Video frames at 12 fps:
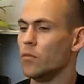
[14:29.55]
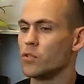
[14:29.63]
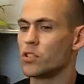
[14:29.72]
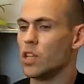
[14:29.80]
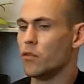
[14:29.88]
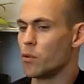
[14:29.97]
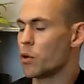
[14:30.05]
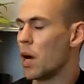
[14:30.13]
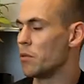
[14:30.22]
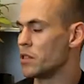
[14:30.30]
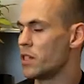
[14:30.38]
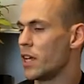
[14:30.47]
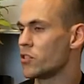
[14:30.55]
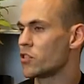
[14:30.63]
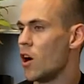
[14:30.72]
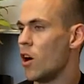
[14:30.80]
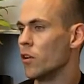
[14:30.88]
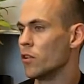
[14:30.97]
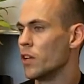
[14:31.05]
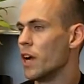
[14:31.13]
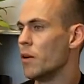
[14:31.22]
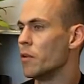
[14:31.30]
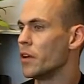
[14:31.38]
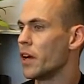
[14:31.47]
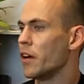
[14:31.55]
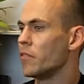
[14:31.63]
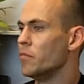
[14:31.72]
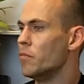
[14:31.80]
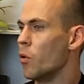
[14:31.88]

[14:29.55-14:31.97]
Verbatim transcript: Steven probably stands taller than I would have